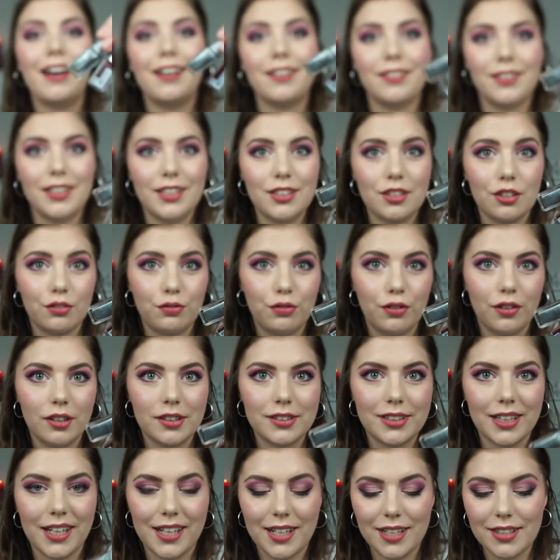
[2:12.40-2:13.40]
And these are
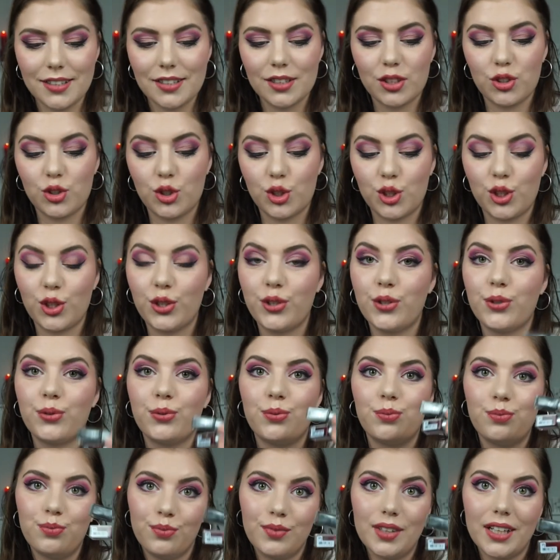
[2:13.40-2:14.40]
full size,
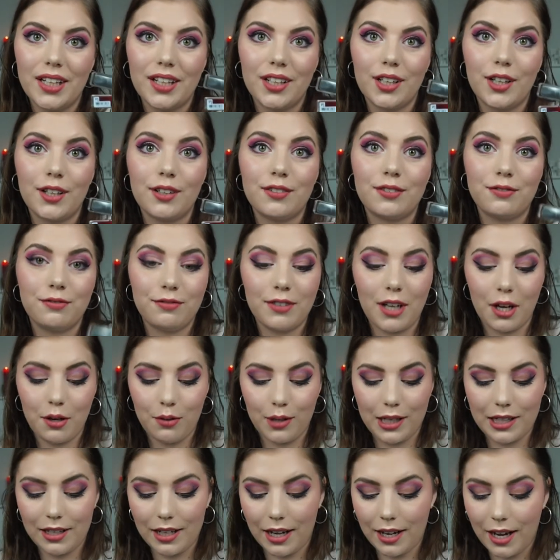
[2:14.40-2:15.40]
so they're not
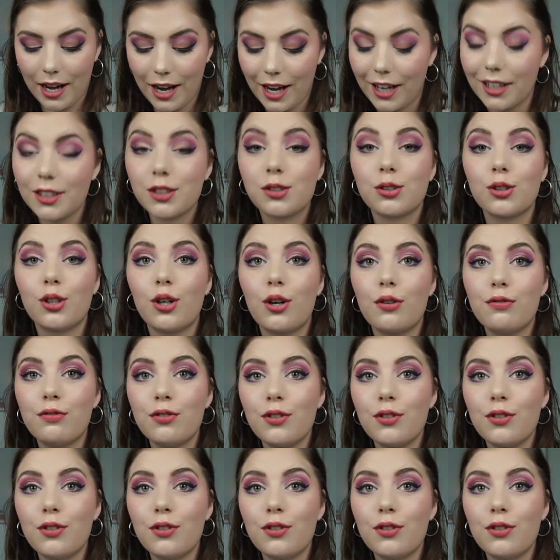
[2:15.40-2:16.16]
very hard to go